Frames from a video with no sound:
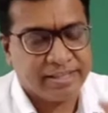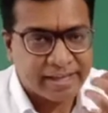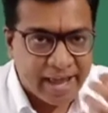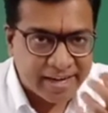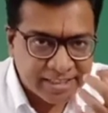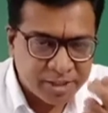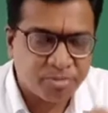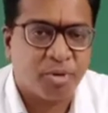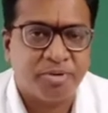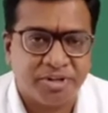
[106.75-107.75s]
The characteristic
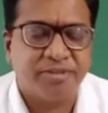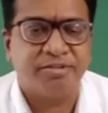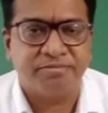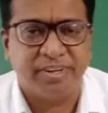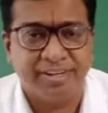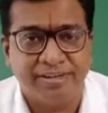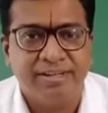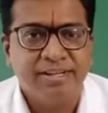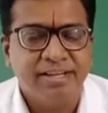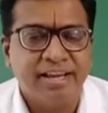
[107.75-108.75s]
property of the field,
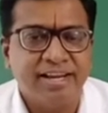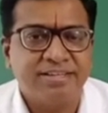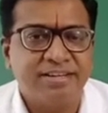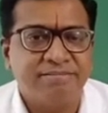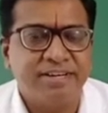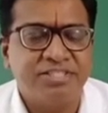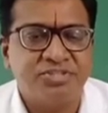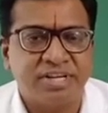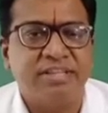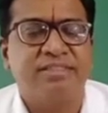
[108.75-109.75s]
electric field
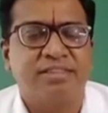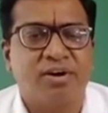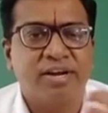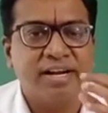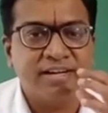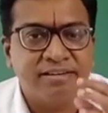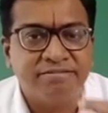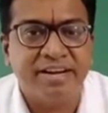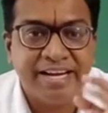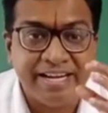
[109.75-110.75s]
strength or electric
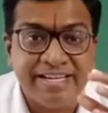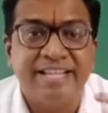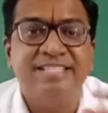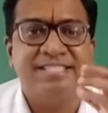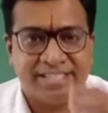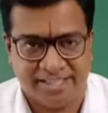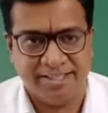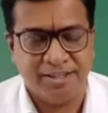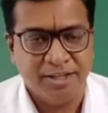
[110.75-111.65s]
field intensity.